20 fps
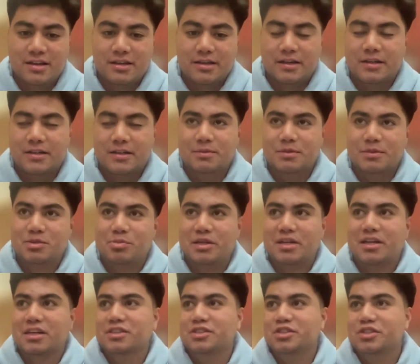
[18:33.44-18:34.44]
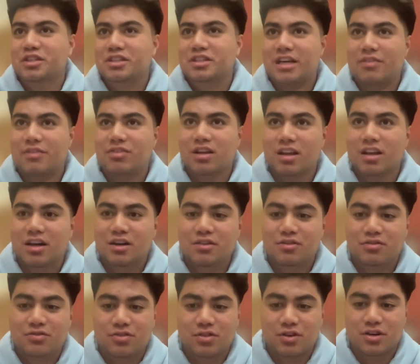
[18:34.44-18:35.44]
it's because you just have the love
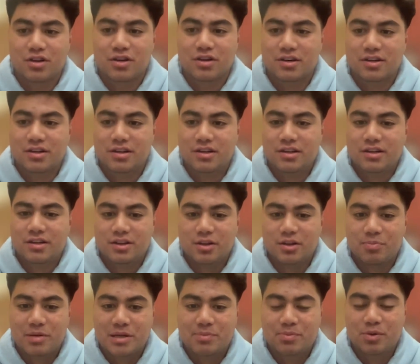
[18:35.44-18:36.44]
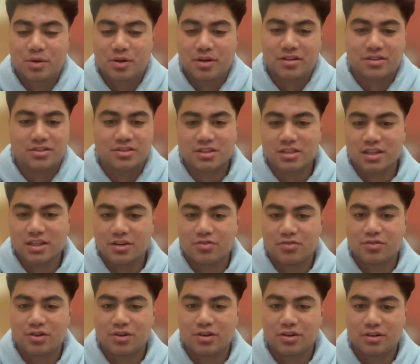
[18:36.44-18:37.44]
for the people and just love
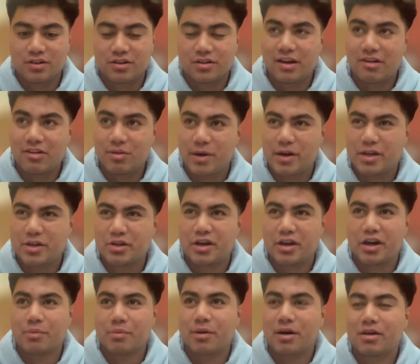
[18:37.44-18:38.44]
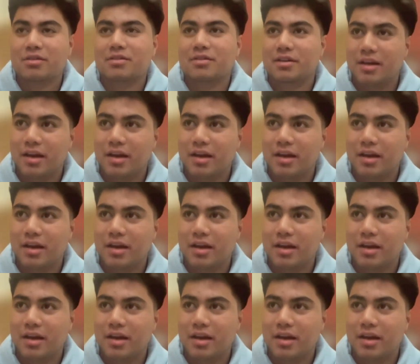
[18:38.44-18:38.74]
for everybody you care about.